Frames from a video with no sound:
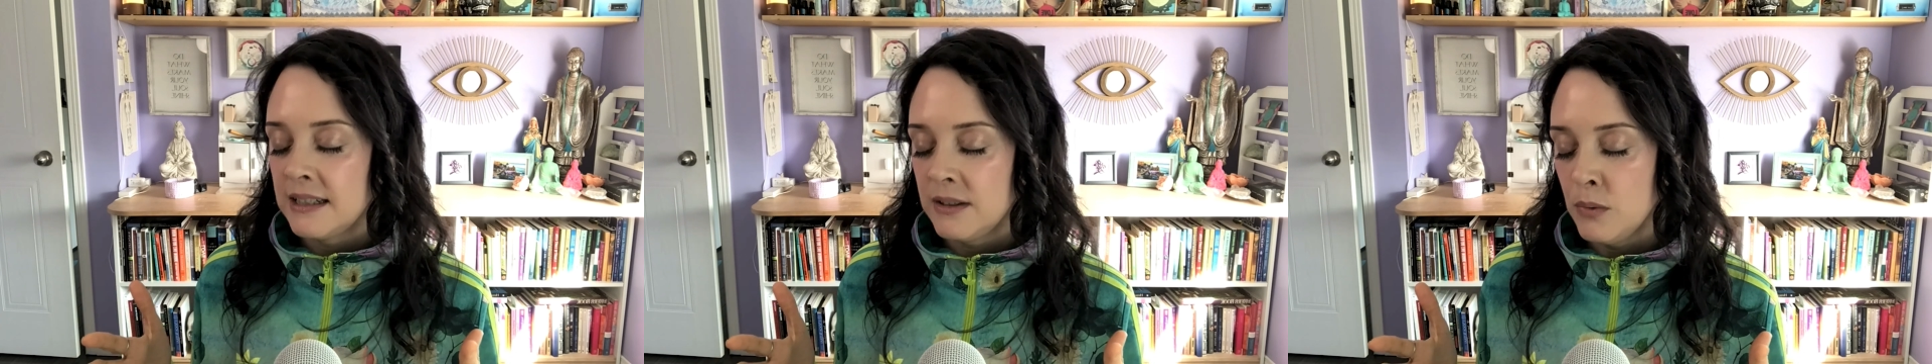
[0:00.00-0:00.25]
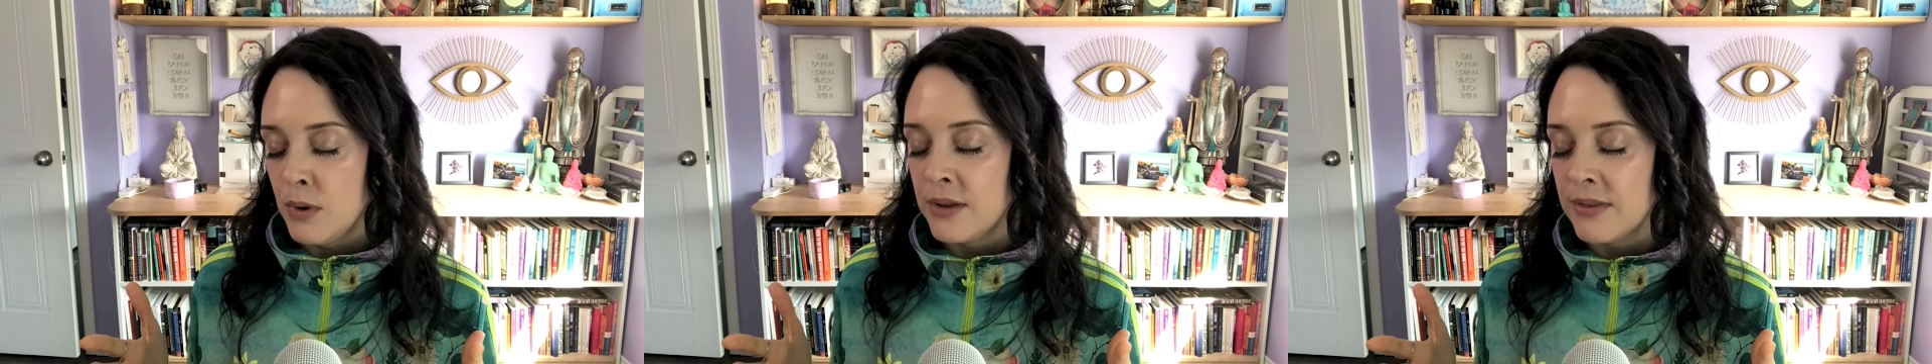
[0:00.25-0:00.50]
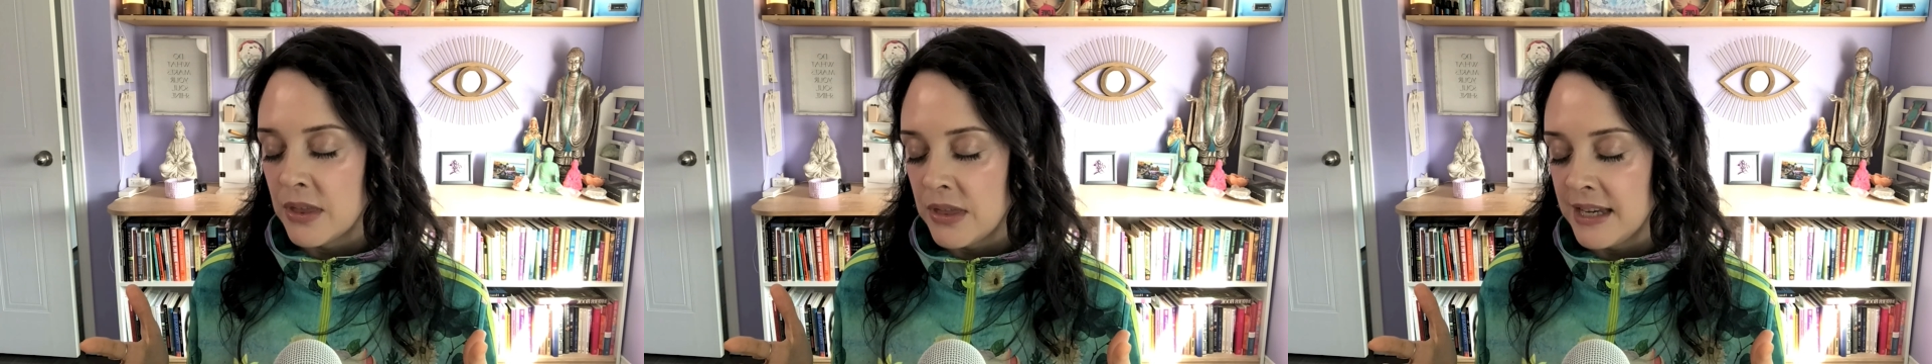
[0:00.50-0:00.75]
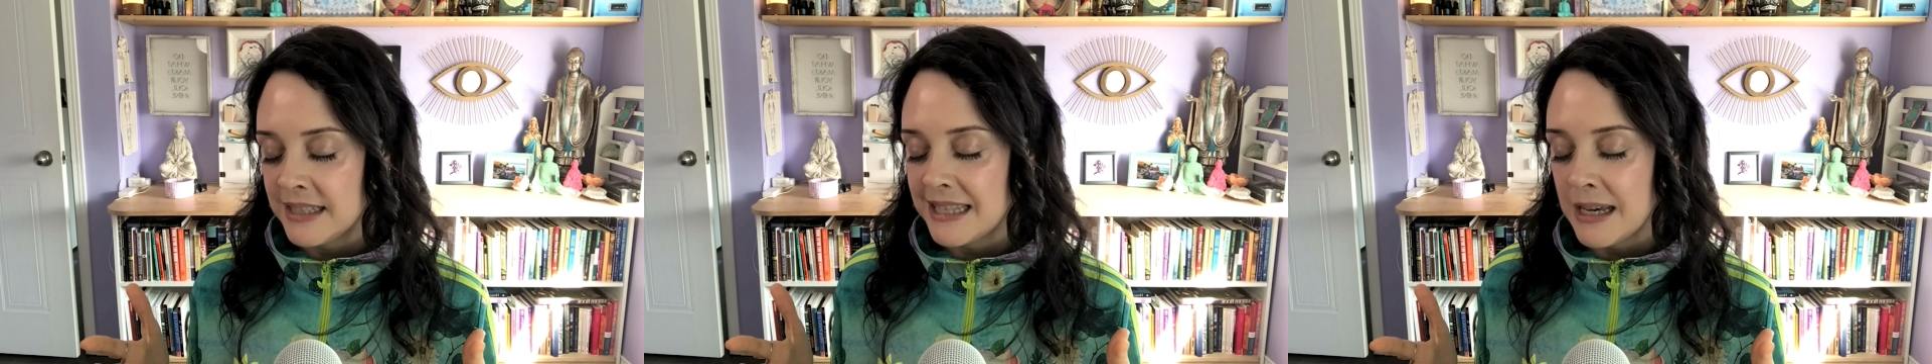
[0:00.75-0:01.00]
one of the
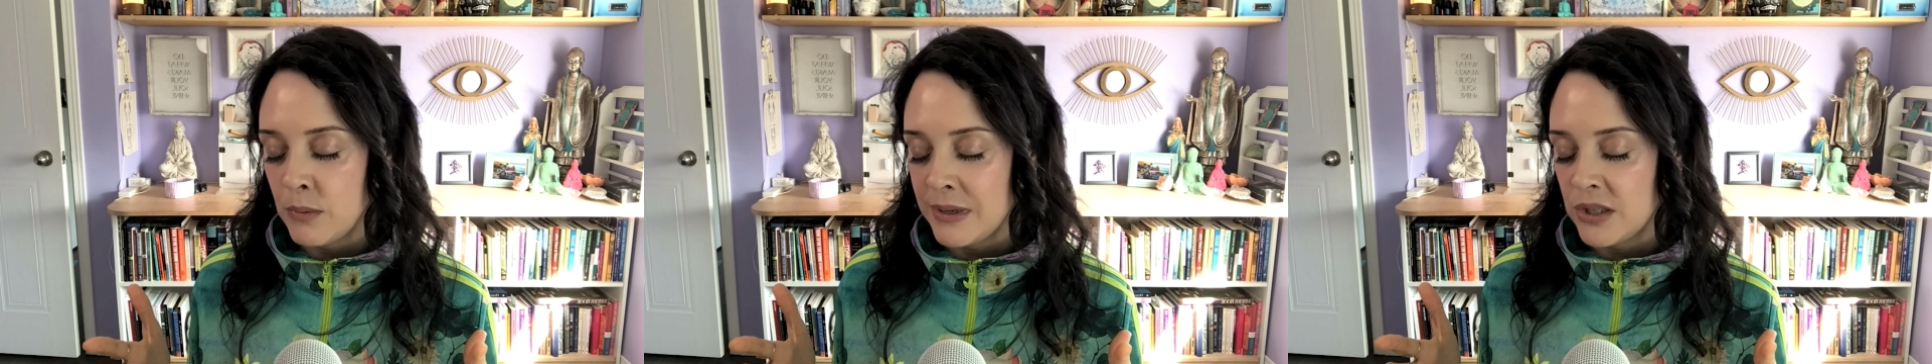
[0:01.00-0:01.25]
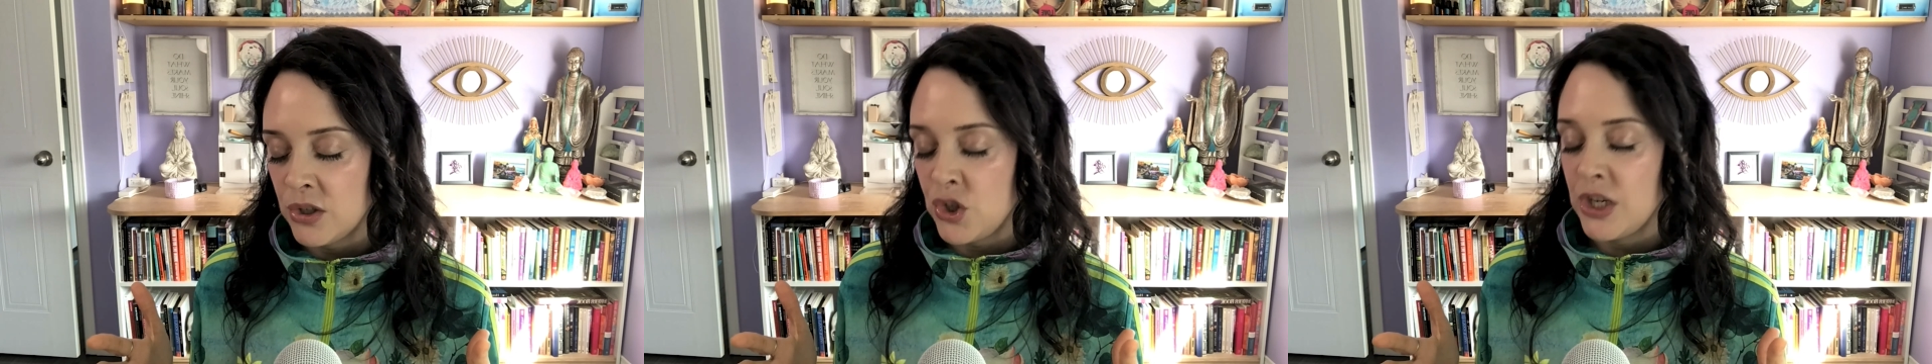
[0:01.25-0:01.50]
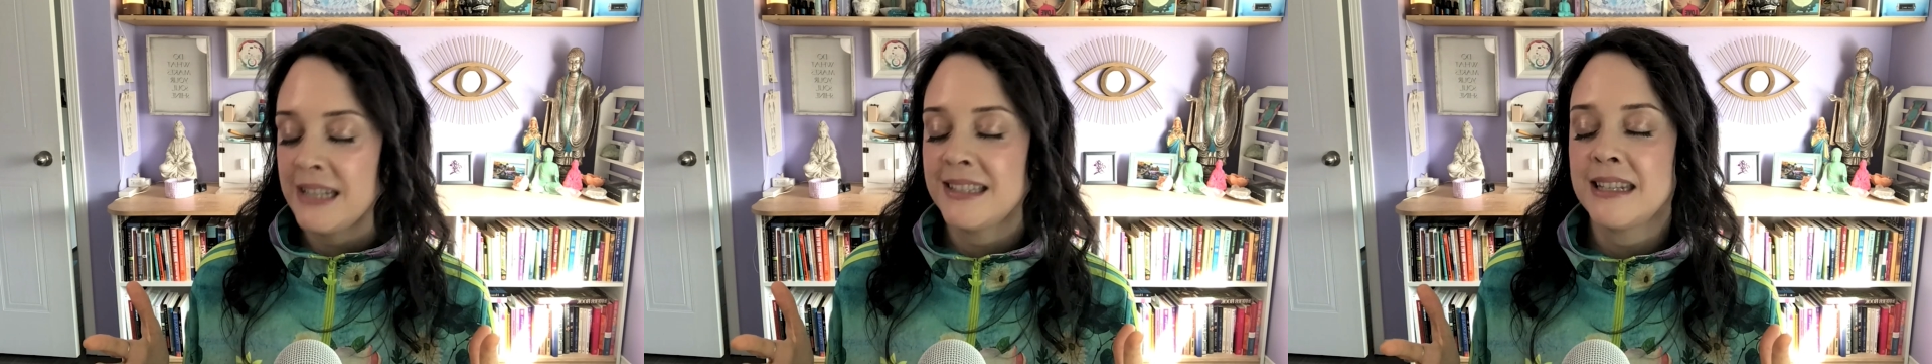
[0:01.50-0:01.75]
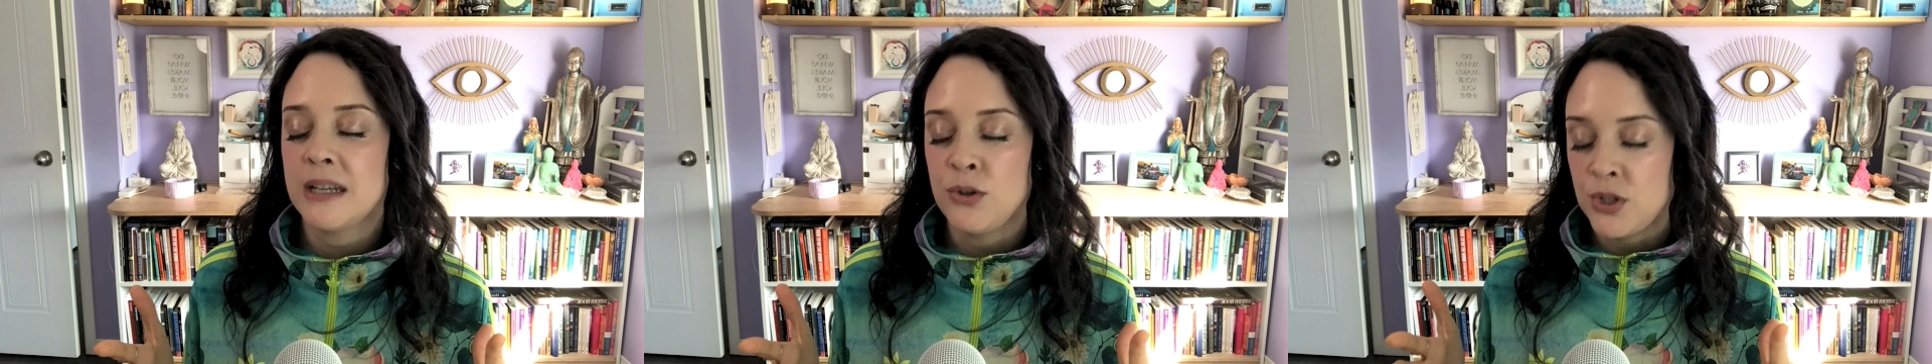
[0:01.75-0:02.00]
things that we suggest
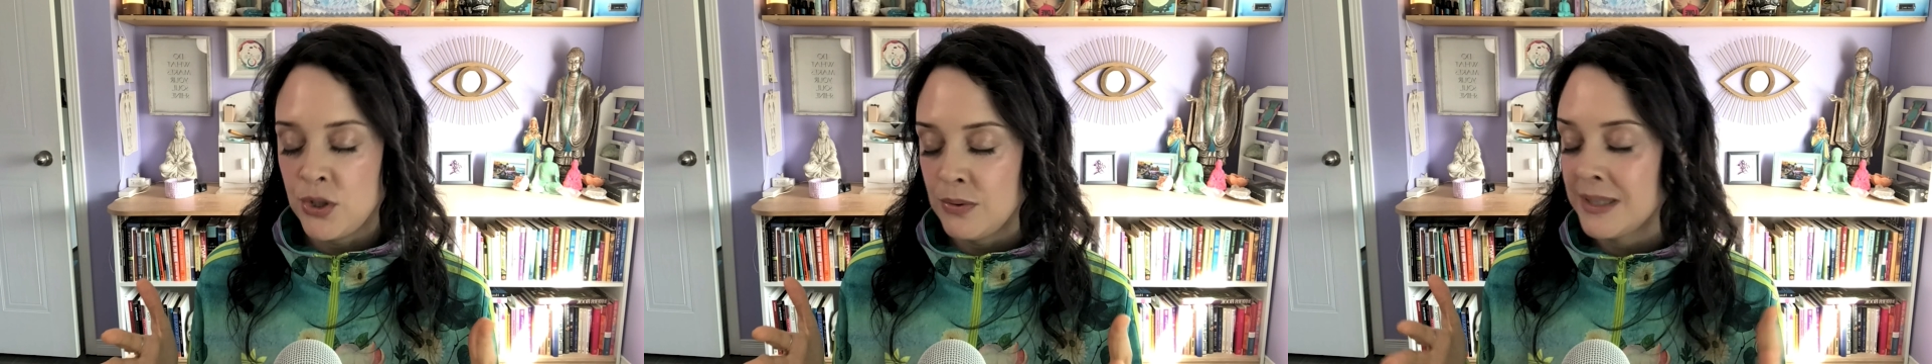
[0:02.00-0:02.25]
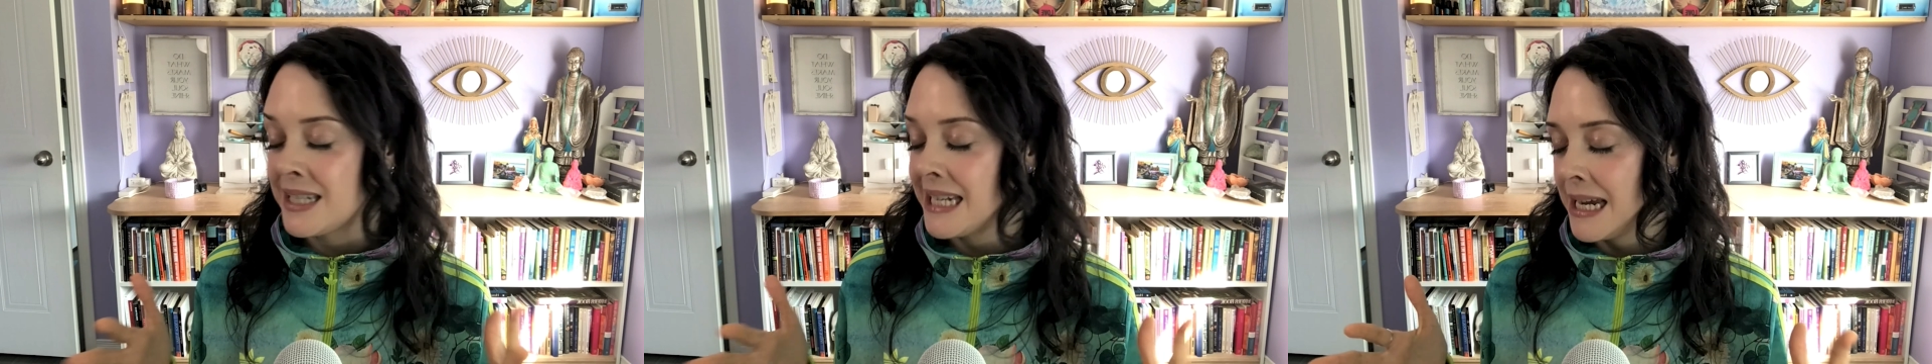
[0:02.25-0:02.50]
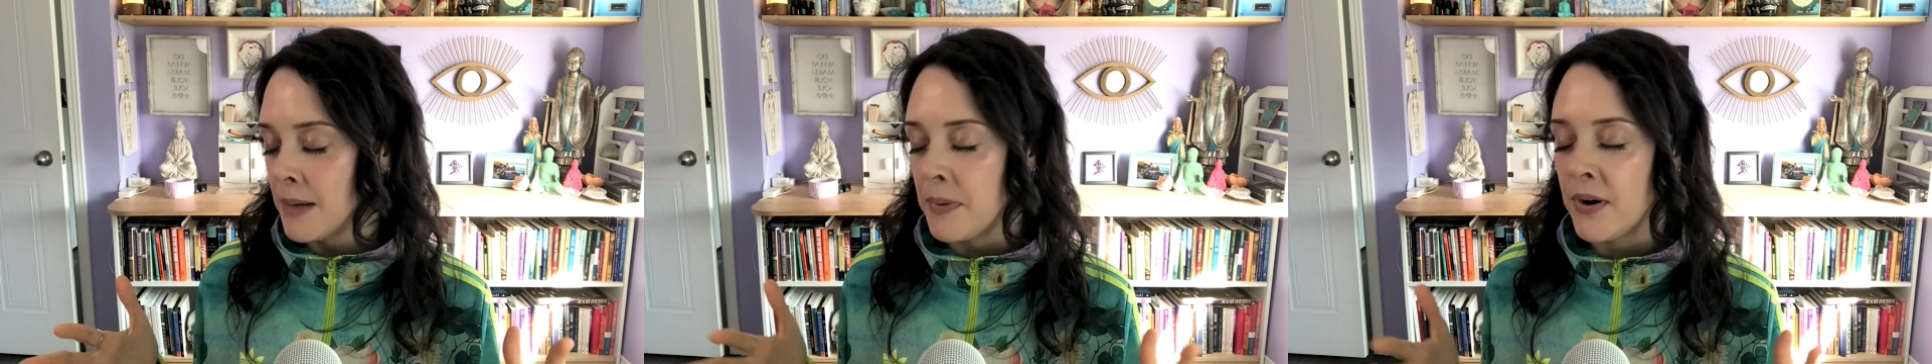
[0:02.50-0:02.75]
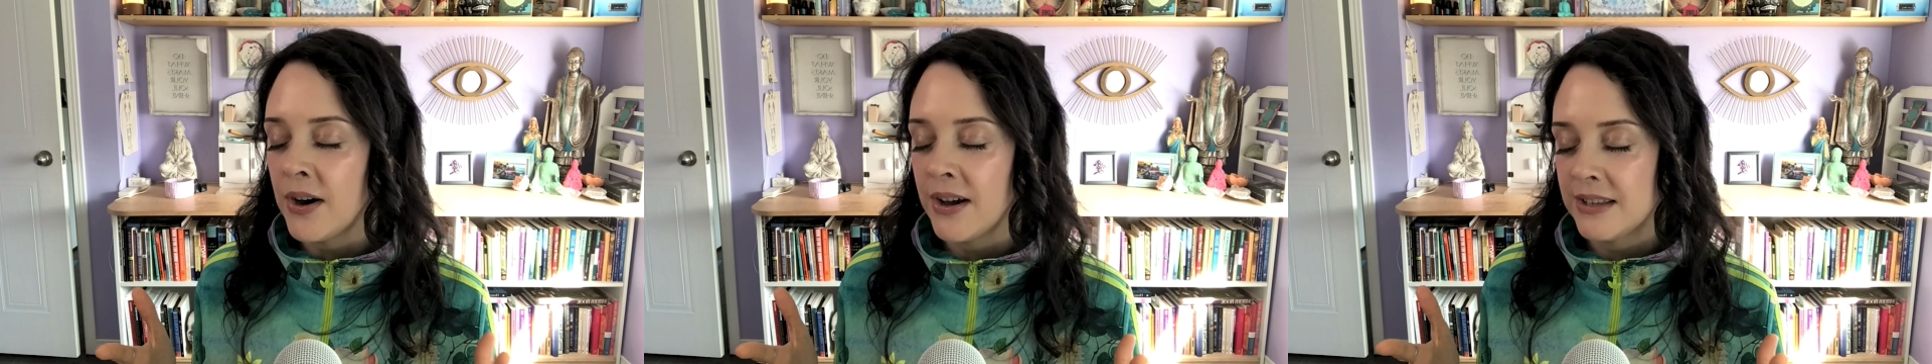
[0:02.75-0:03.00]
that you do is take a
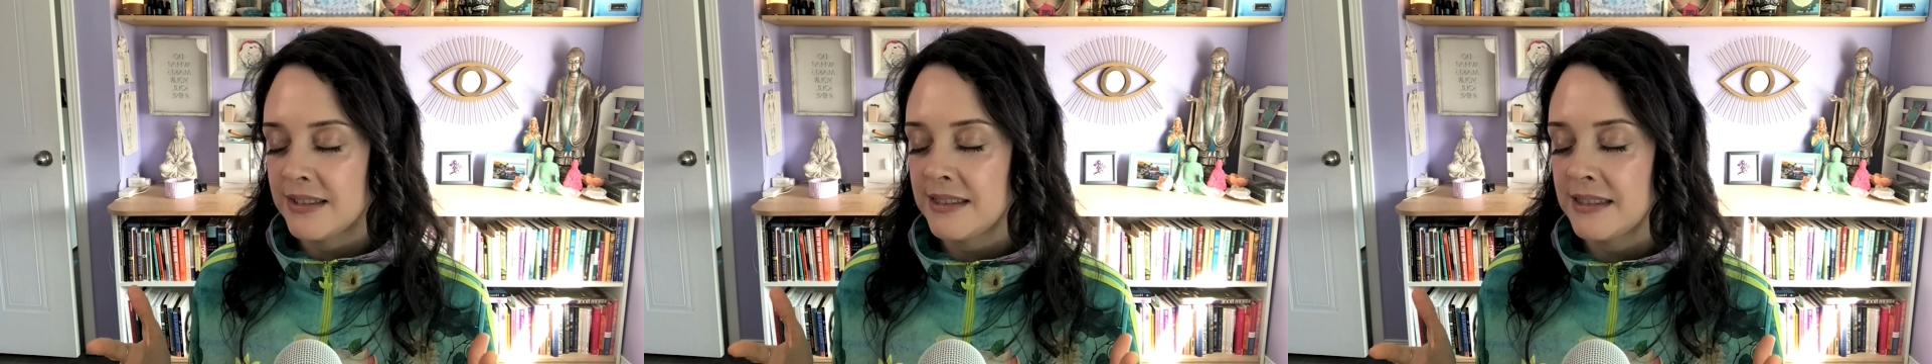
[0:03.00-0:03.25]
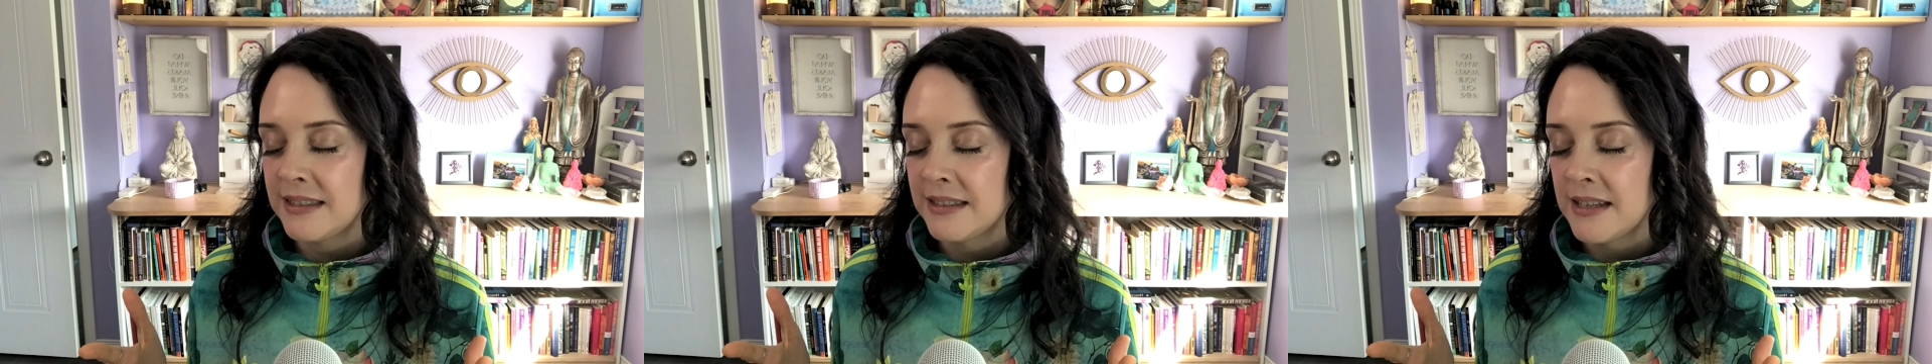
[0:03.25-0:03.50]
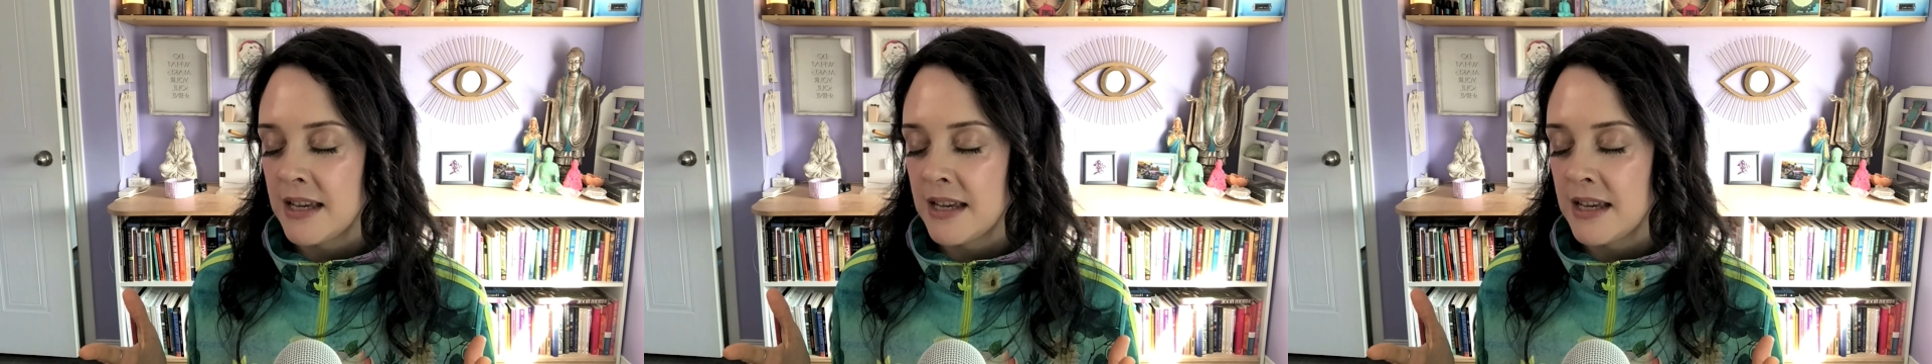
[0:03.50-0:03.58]
pause.